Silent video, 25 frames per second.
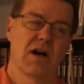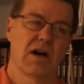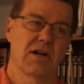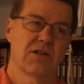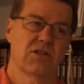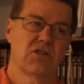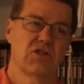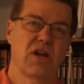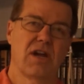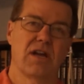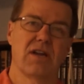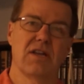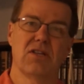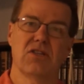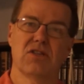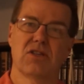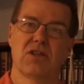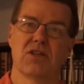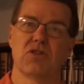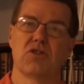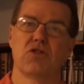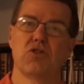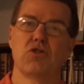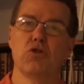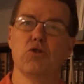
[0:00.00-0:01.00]
Chinese
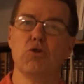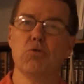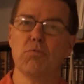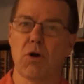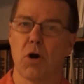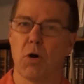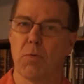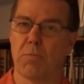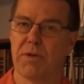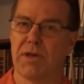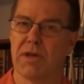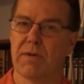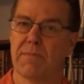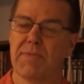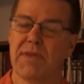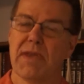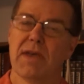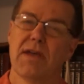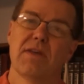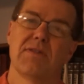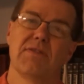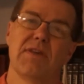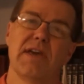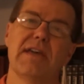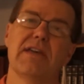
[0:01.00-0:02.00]
consume opium,
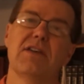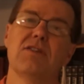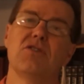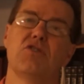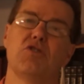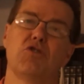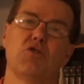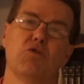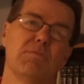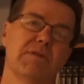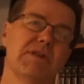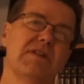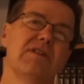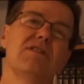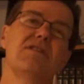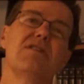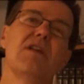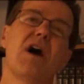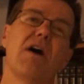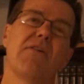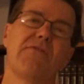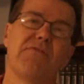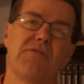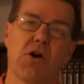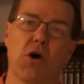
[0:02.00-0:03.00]
they consume
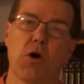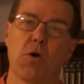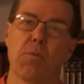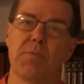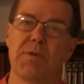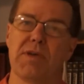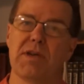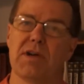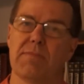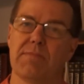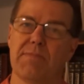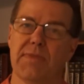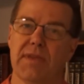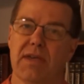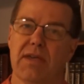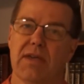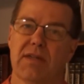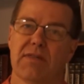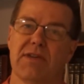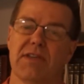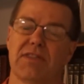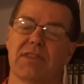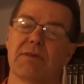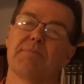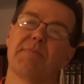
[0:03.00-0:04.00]
enough opium
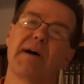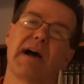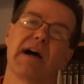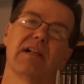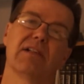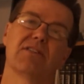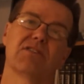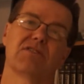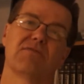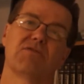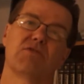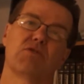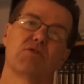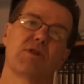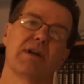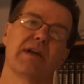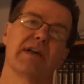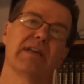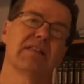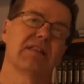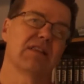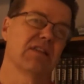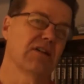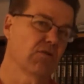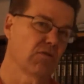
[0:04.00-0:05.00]
that the balance of
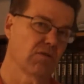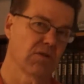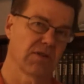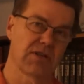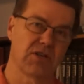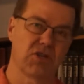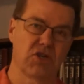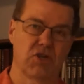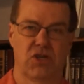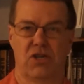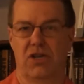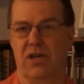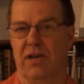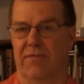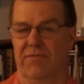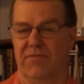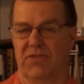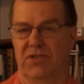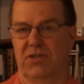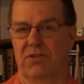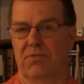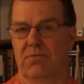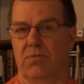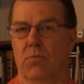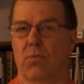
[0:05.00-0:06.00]
trade literally
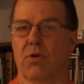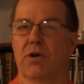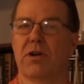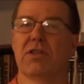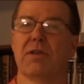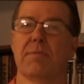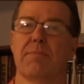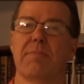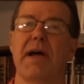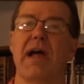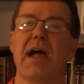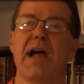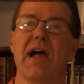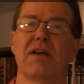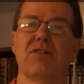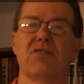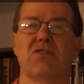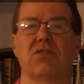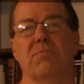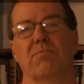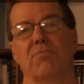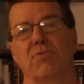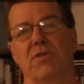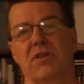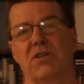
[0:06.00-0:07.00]
shifts. Where in the past
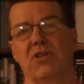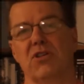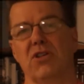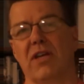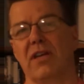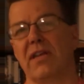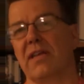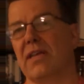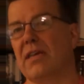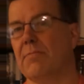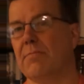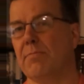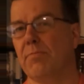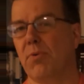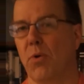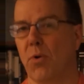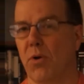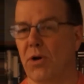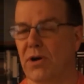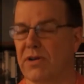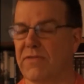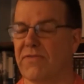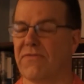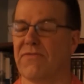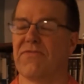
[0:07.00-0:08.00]
the British had
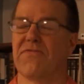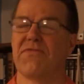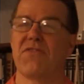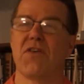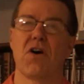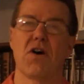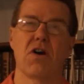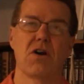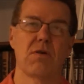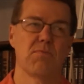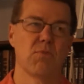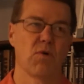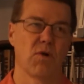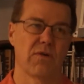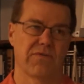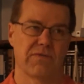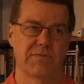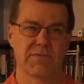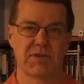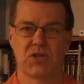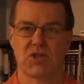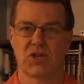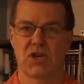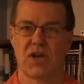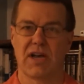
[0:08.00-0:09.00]
imported far more from
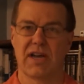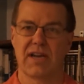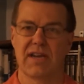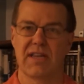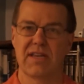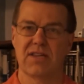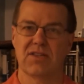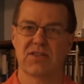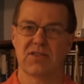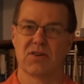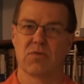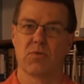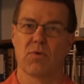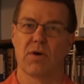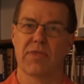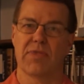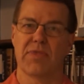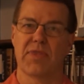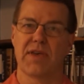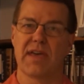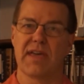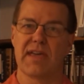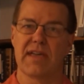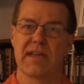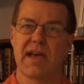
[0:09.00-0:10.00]
the Chinese than what
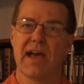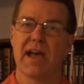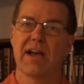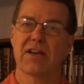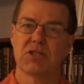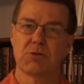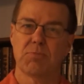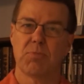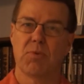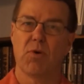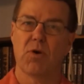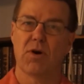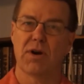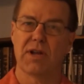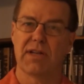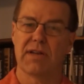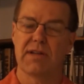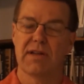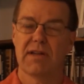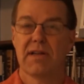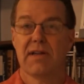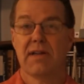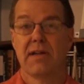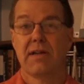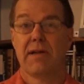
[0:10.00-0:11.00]
they exported,
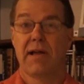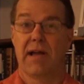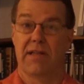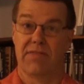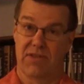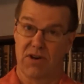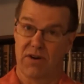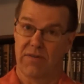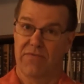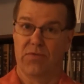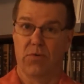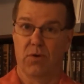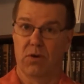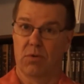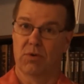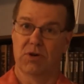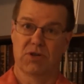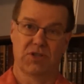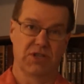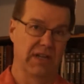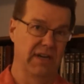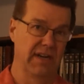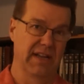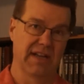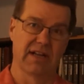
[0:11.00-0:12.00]
and therefore were
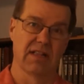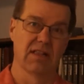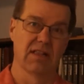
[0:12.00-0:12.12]
sending a